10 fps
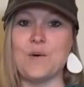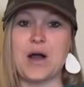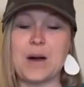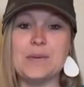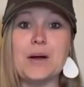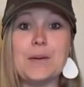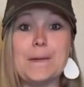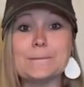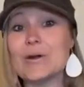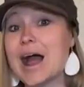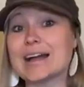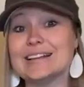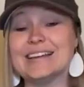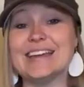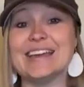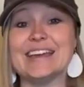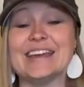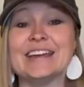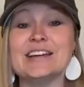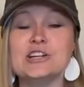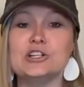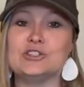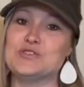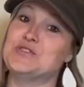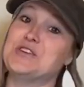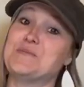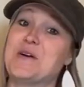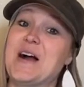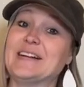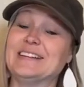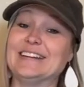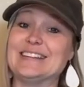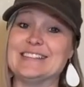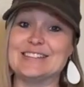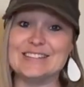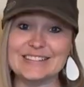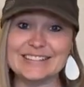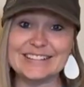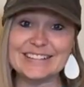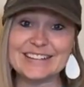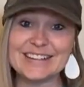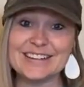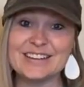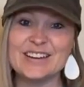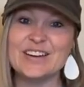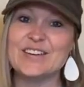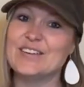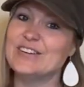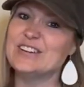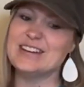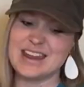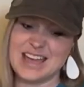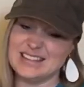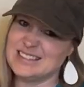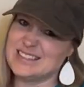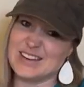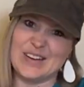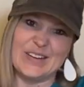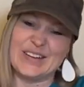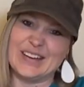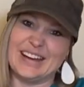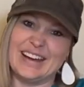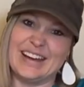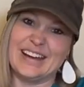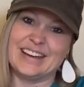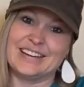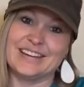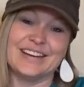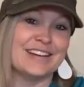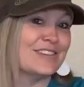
How about broccoli? Do you think broccoli is good or not so good?